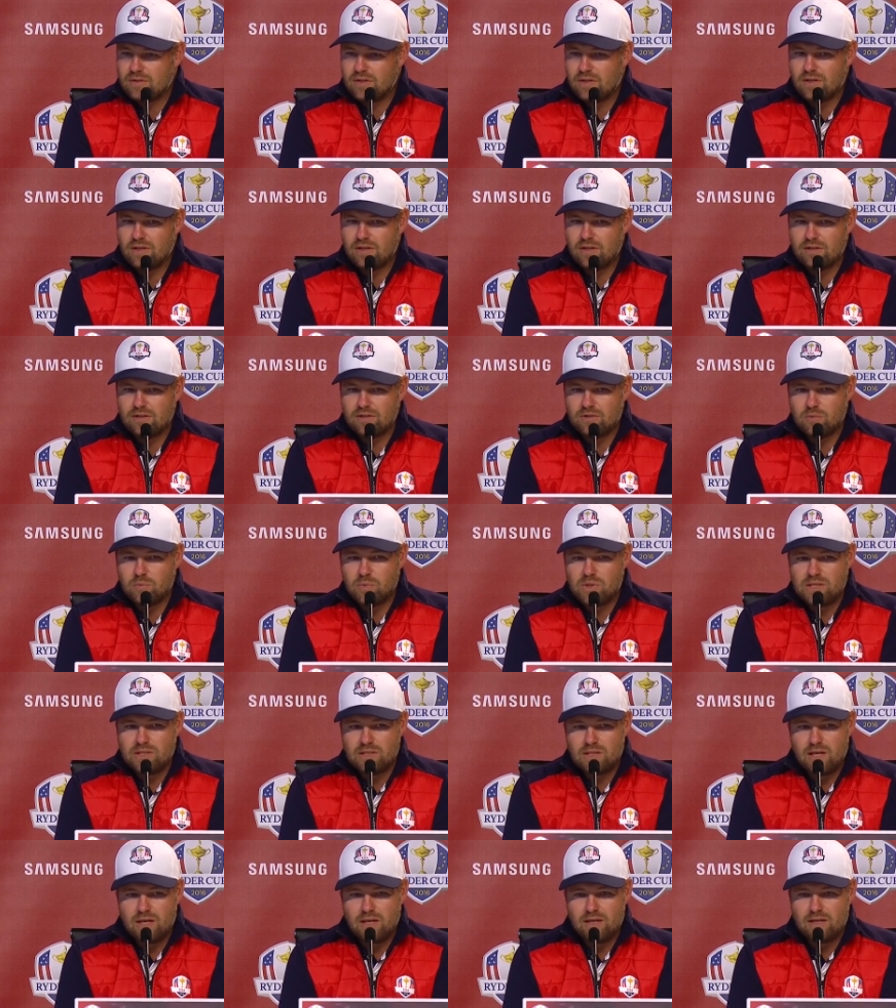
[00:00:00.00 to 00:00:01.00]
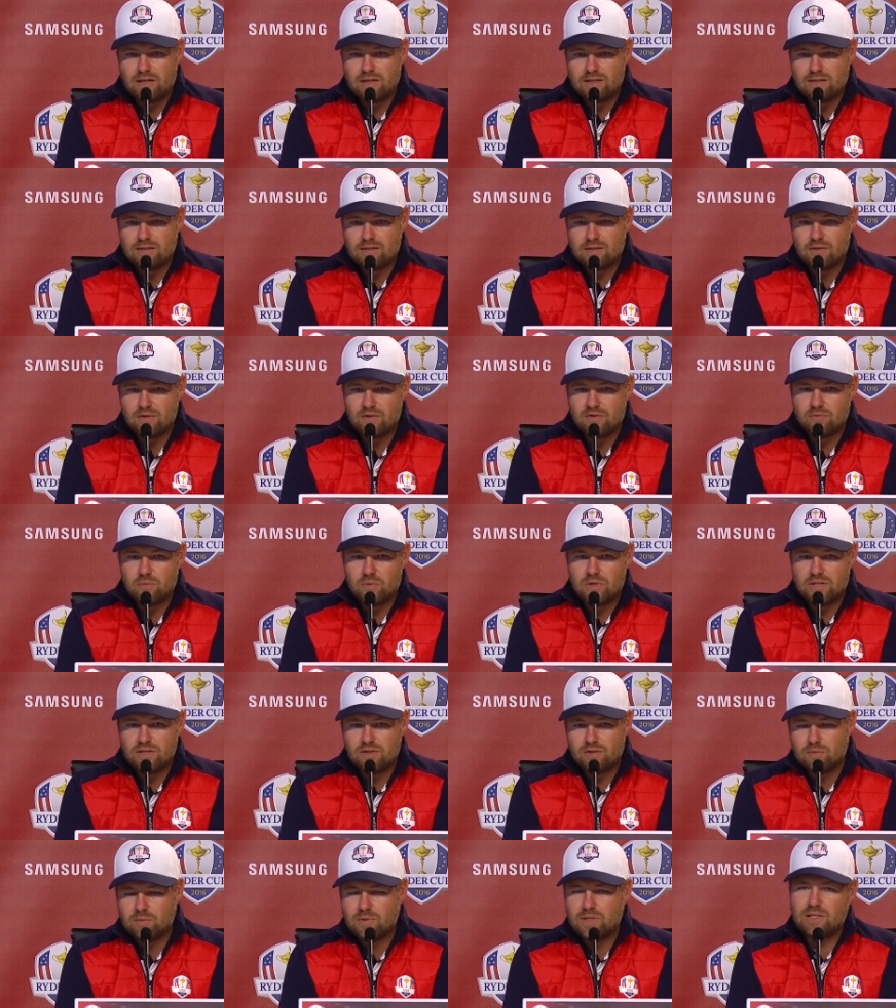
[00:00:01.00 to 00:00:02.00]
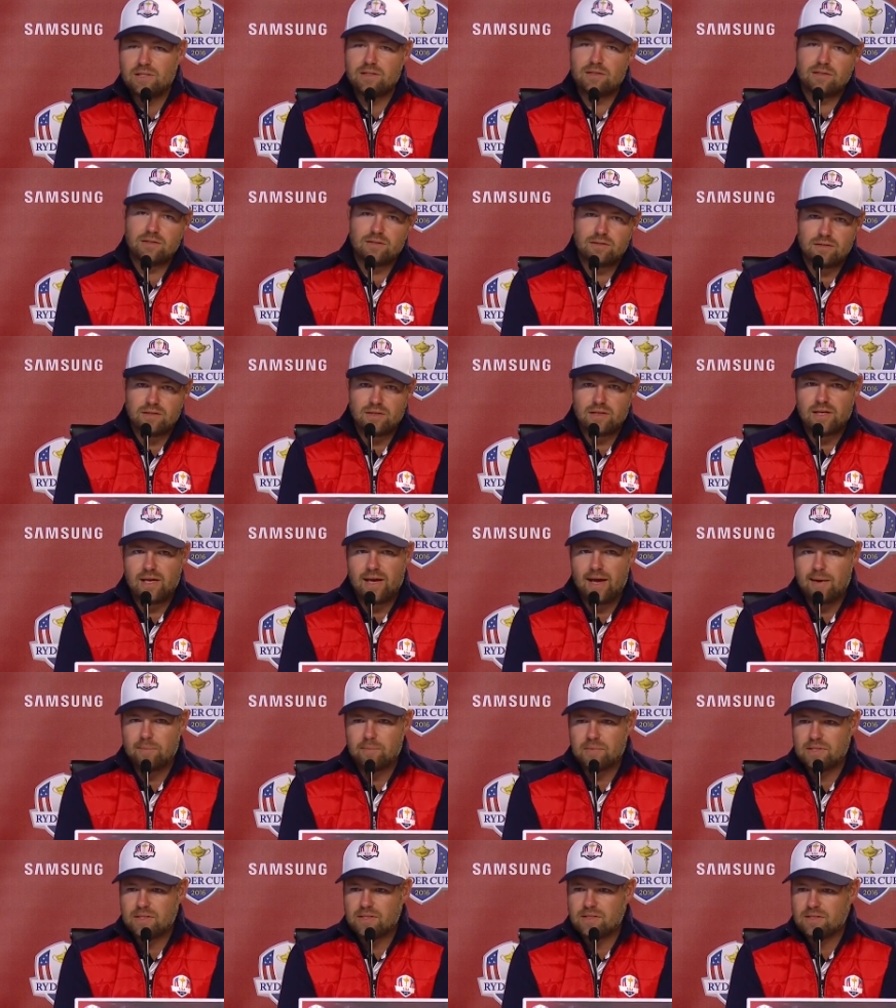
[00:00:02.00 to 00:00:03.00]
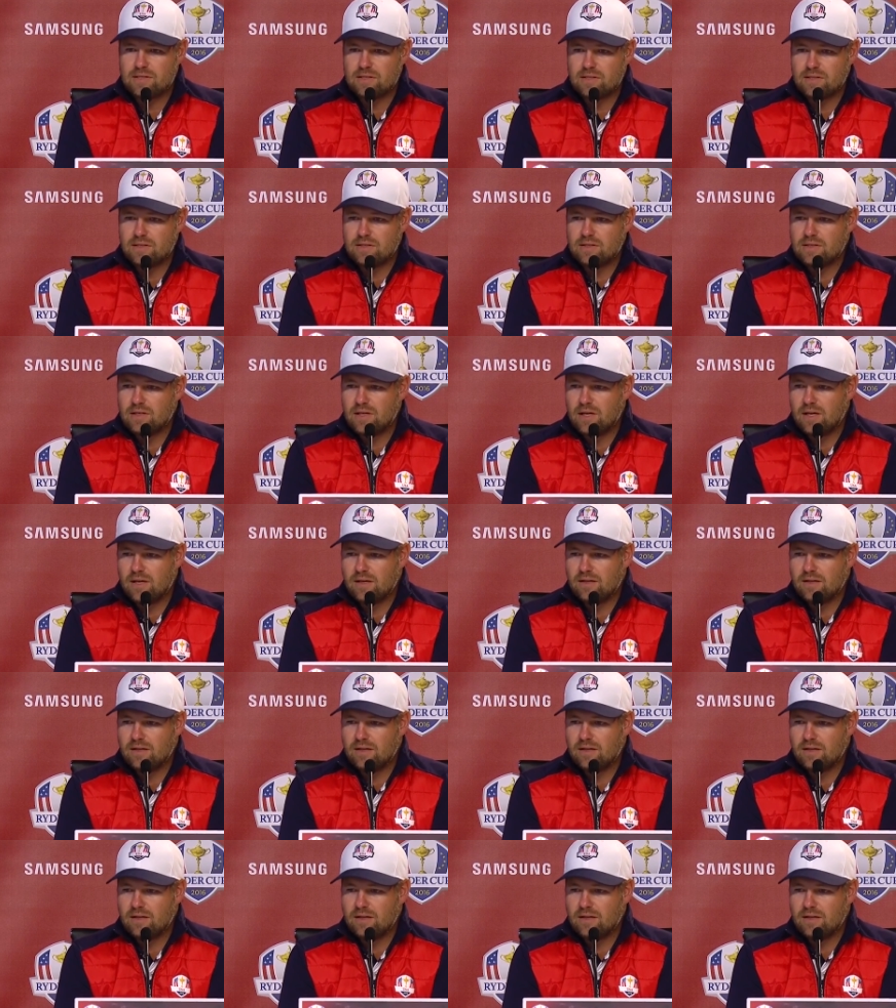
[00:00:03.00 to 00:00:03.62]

a little bit and kind of get to know everybody a little bit, and the captains, and